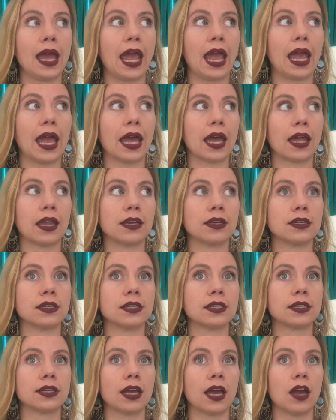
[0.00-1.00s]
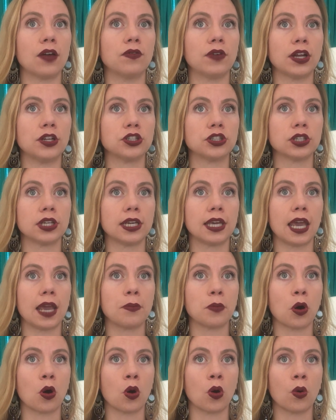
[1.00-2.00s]
and eventually
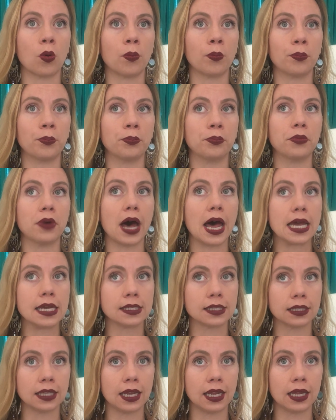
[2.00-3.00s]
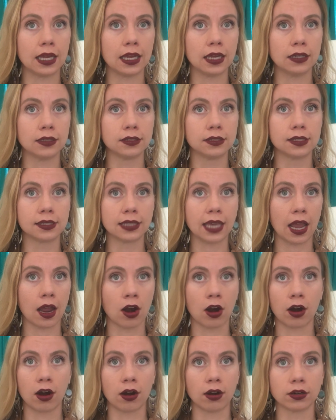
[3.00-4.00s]
came home isolated,
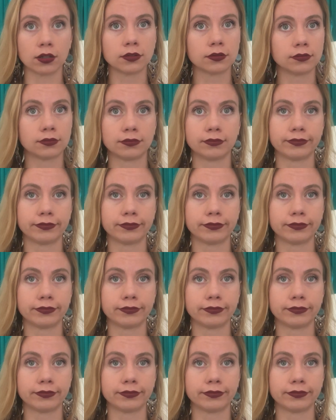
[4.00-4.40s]
scared,